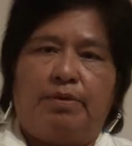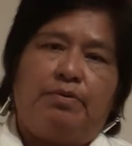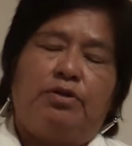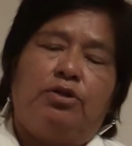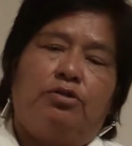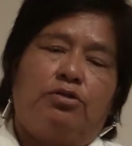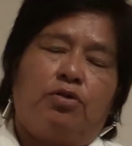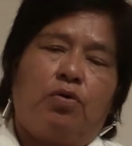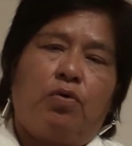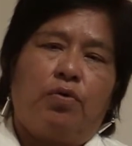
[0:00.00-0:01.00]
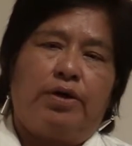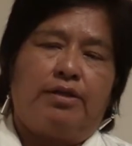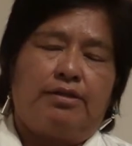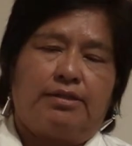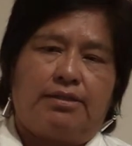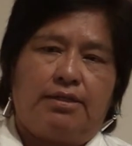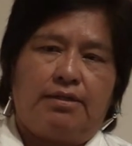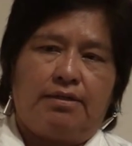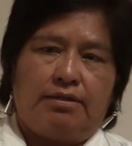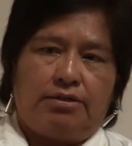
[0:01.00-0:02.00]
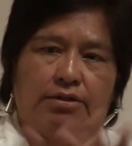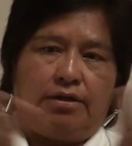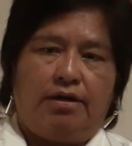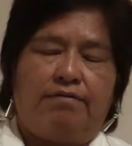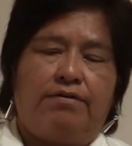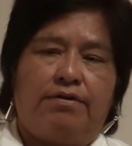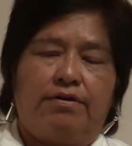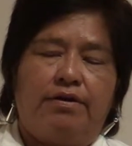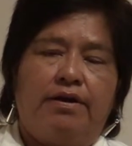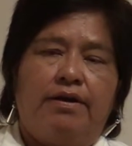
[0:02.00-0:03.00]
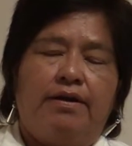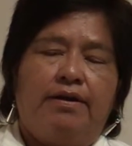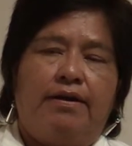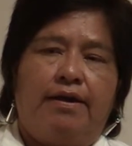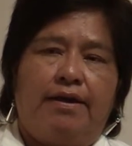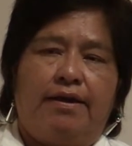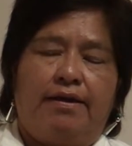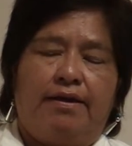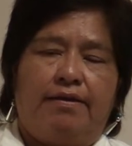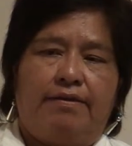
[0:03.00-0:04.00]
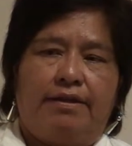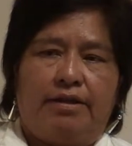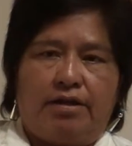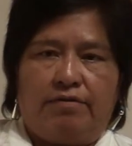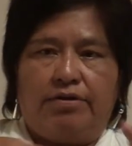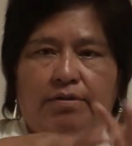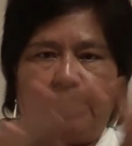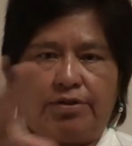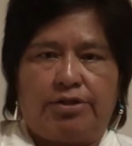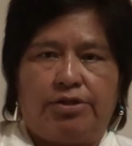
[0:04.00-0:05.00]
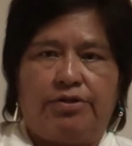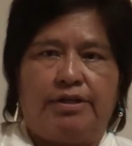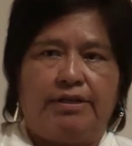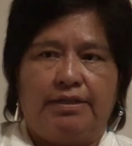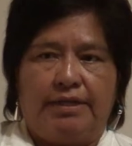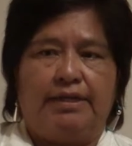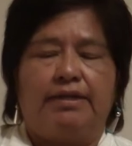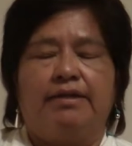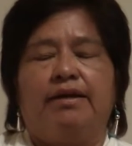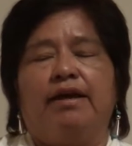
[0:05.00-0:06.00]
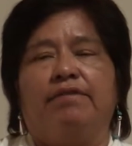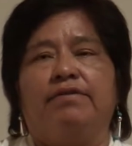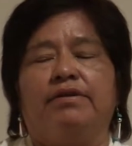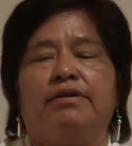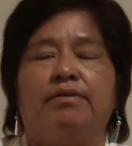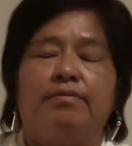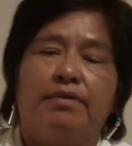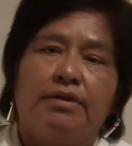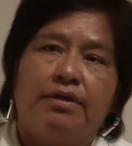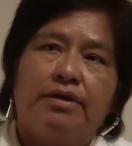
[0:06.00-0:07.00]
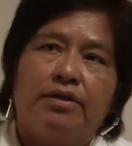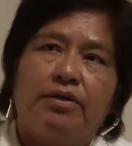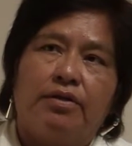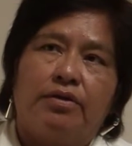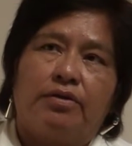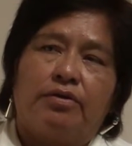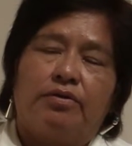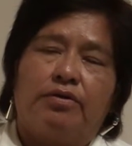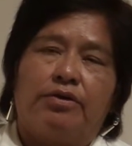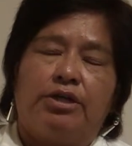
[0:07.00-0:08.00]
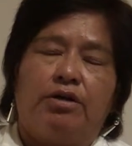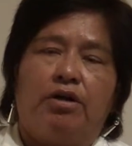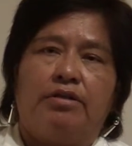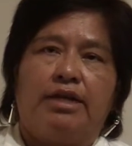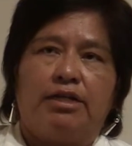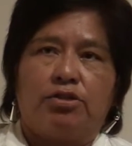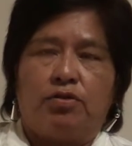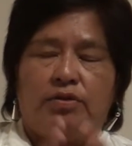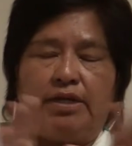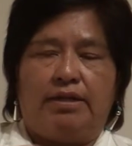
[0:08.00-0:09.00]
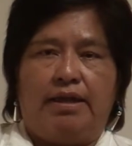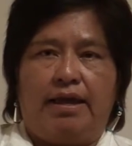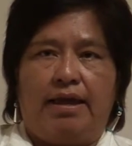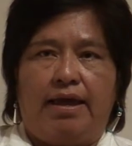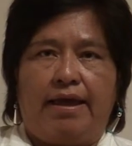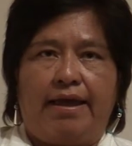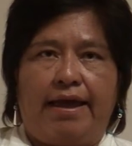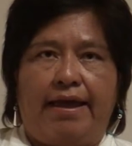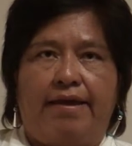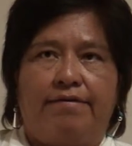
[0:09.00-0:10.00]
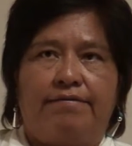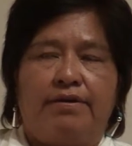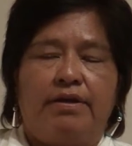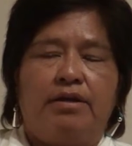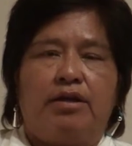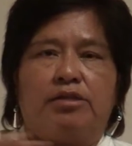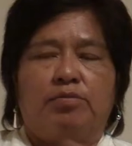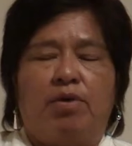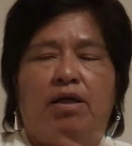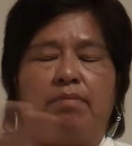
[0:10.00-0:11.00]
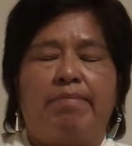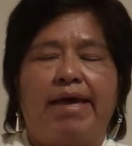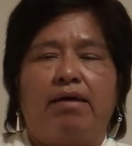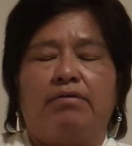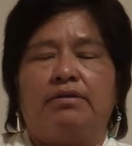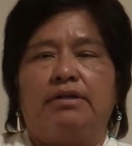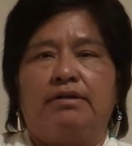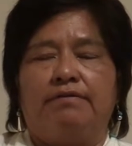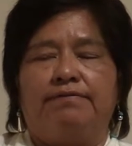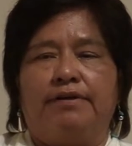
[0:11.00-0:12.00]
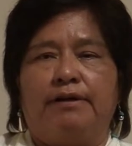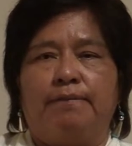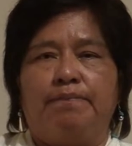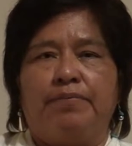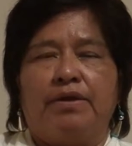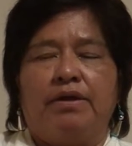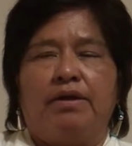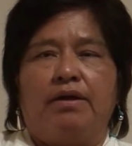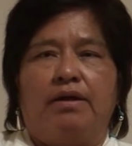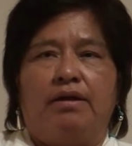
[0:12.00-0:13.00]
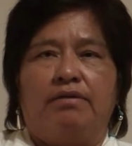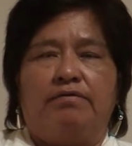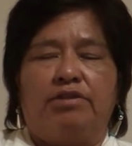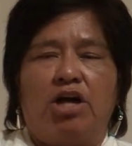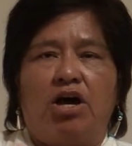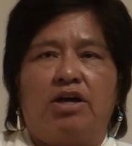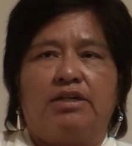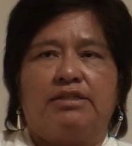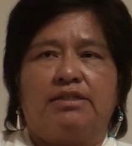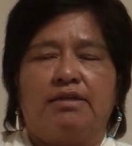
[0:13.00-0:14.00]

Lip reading: people use quilts to cover, and then they cover it up with dirt and they have it cooking all night. So they have a small mound of logs